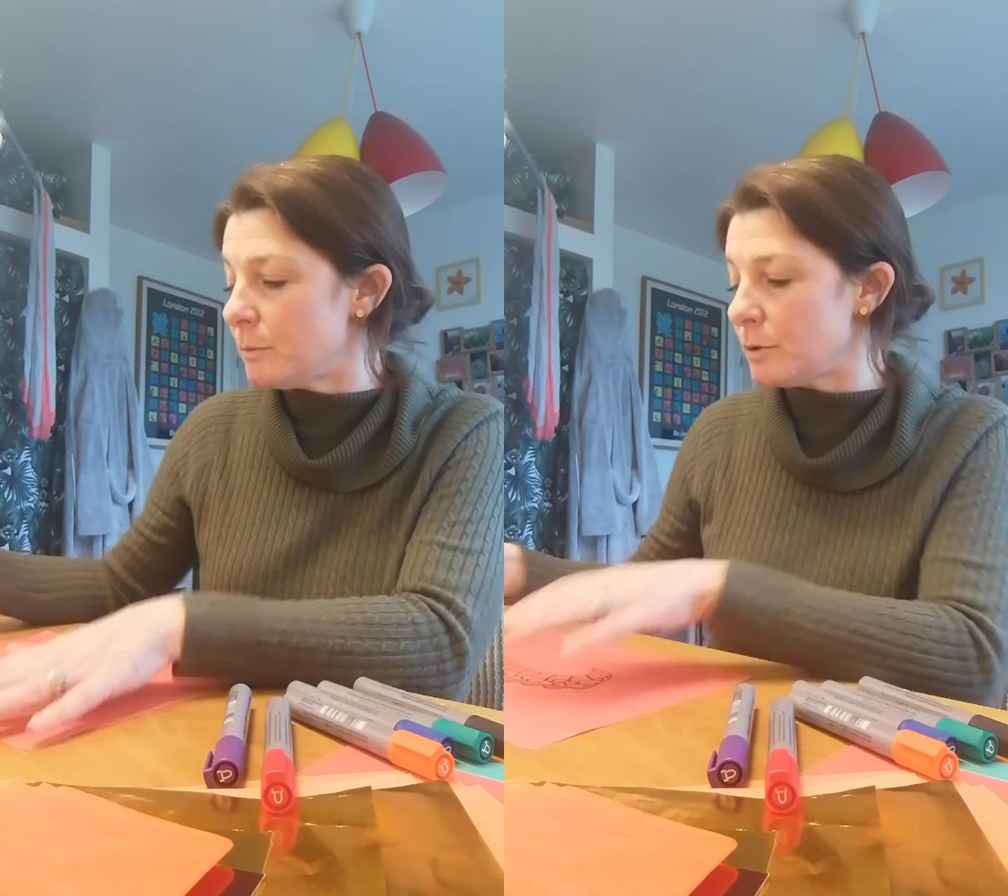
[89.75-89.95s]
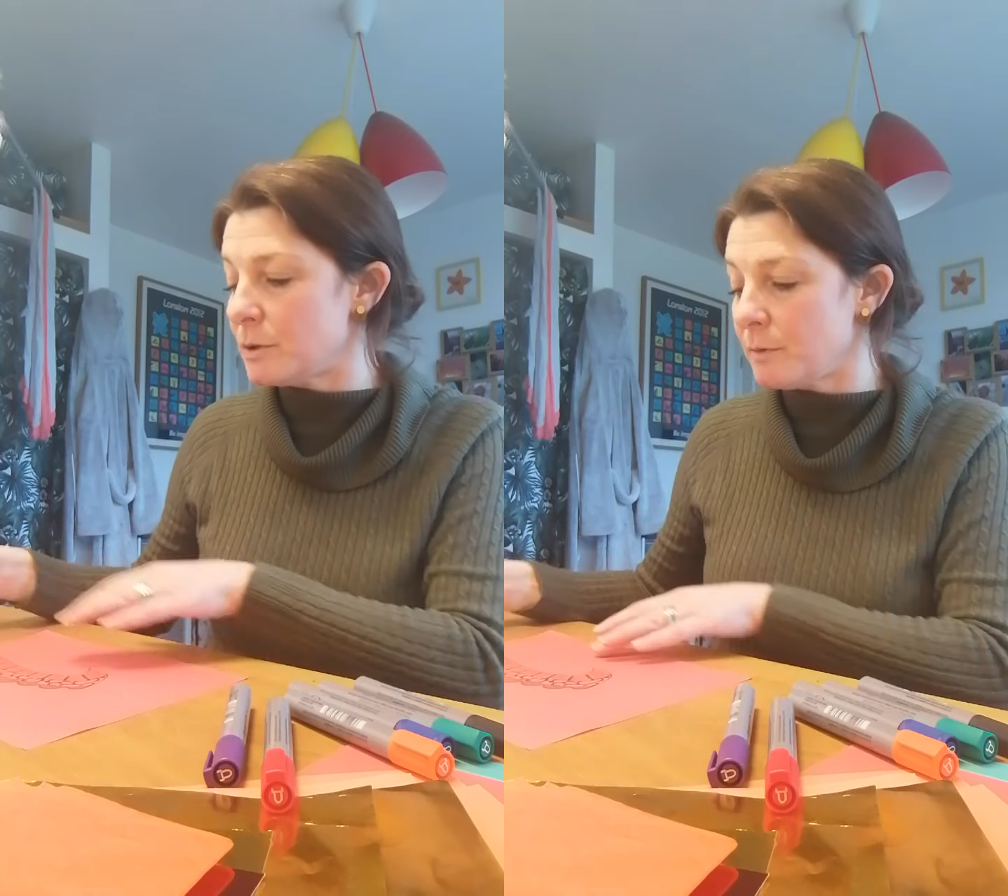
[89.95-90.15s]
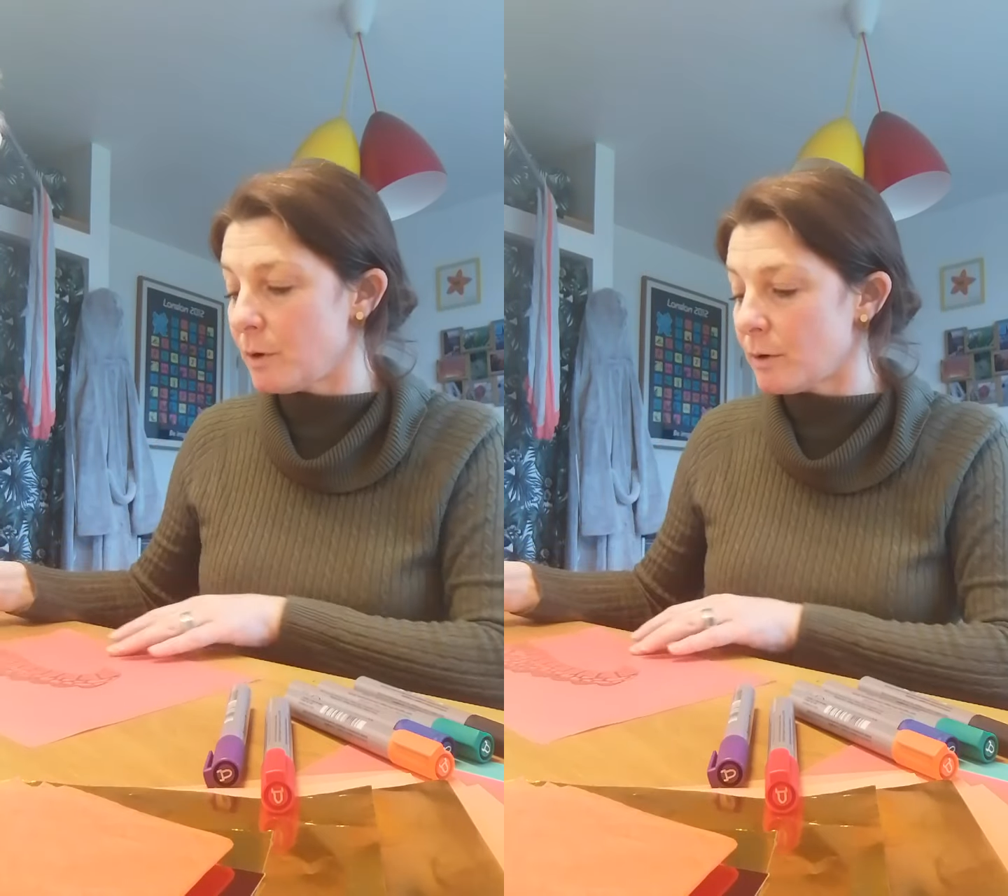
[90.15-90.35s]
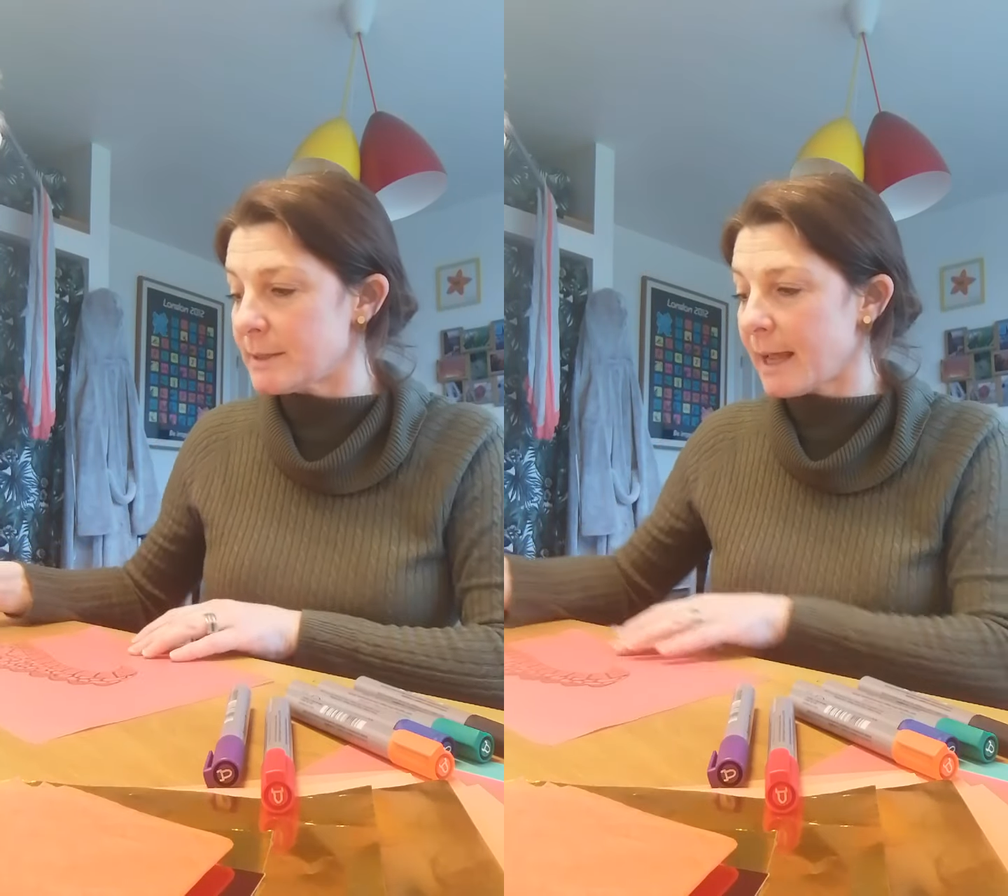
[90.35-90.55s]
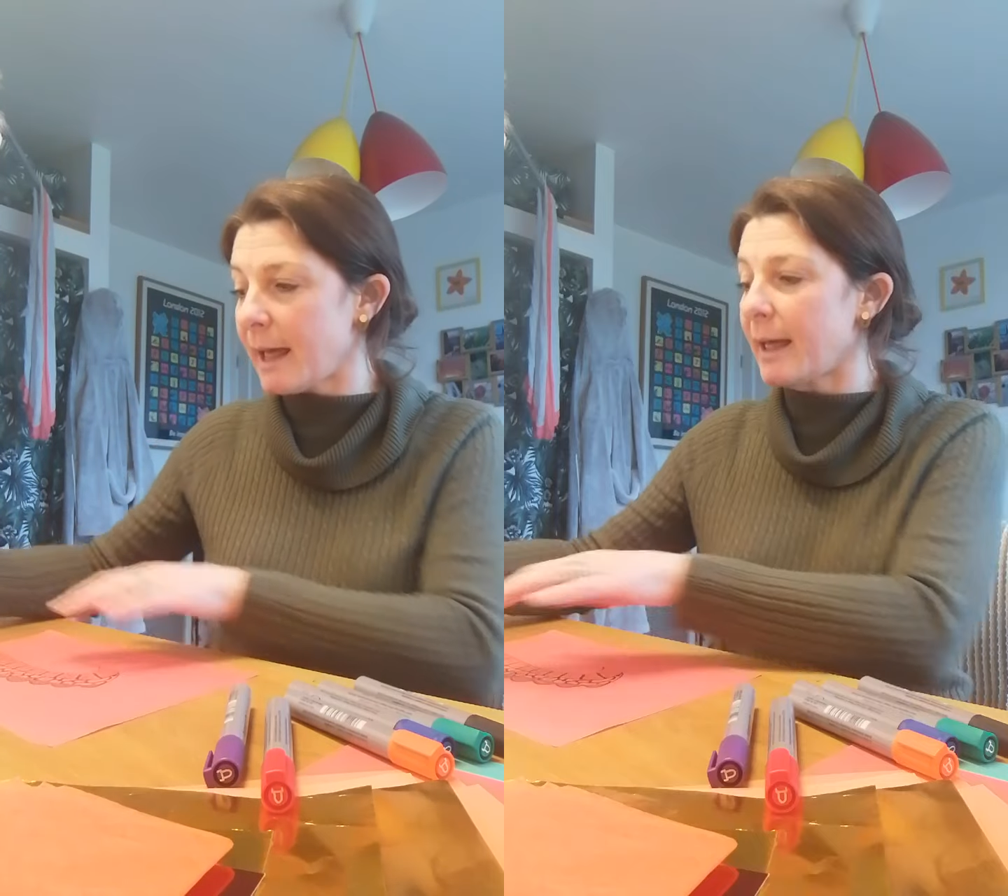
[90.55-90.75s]
much of your
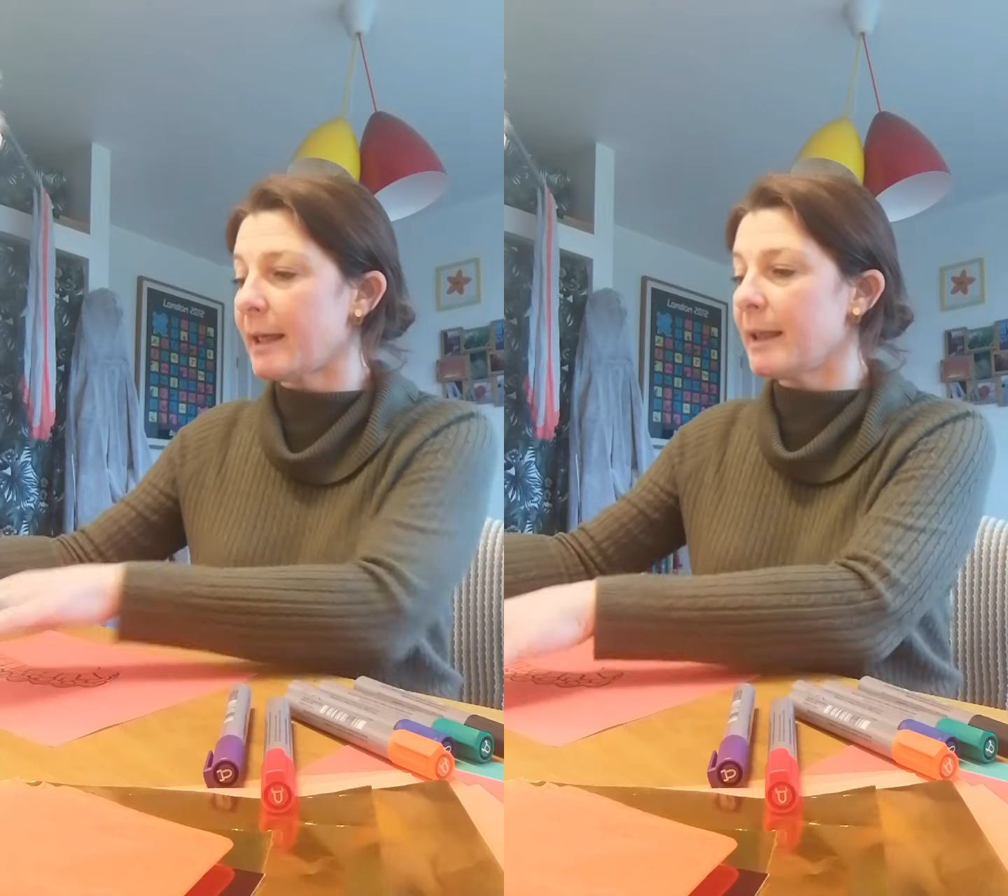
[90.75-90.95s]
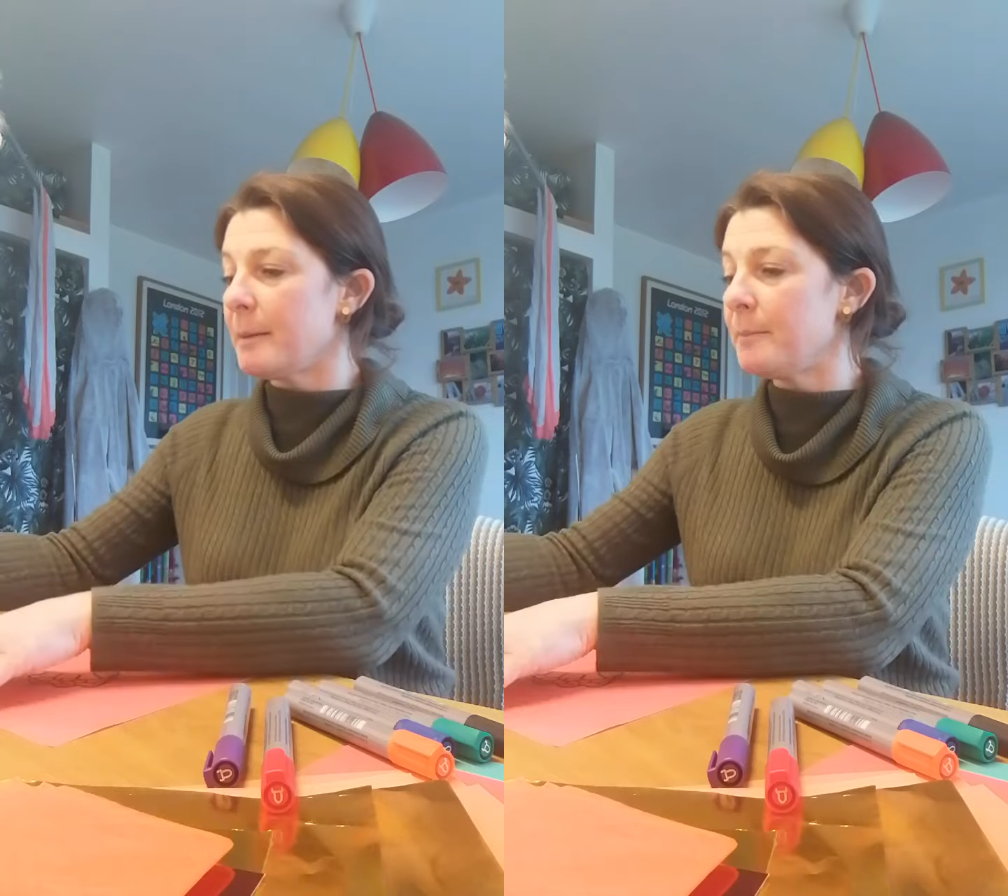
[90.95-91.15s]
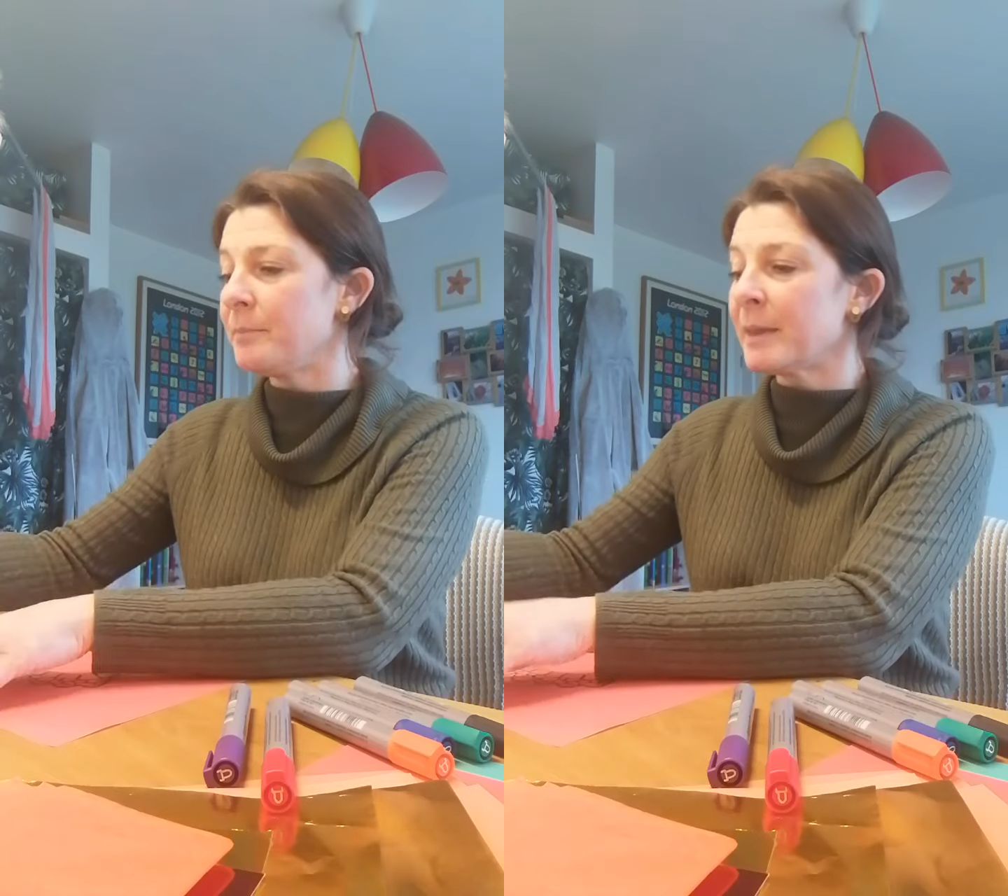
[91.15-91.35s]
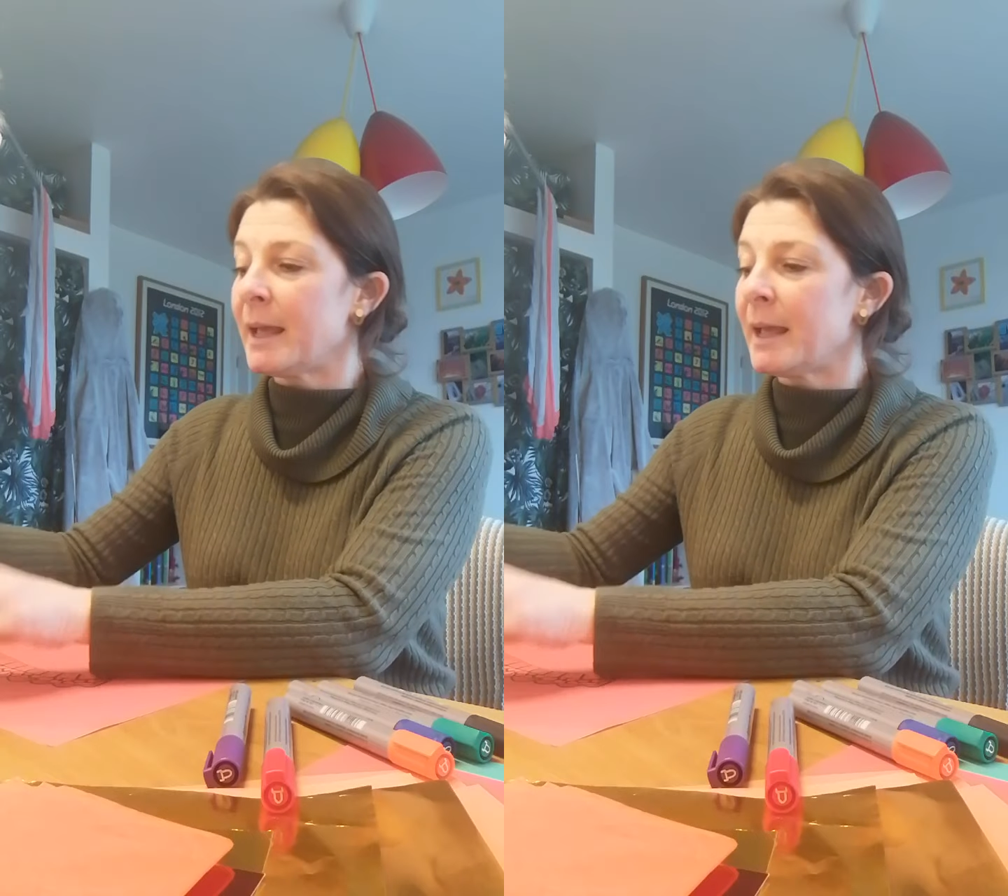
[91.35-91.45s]
time,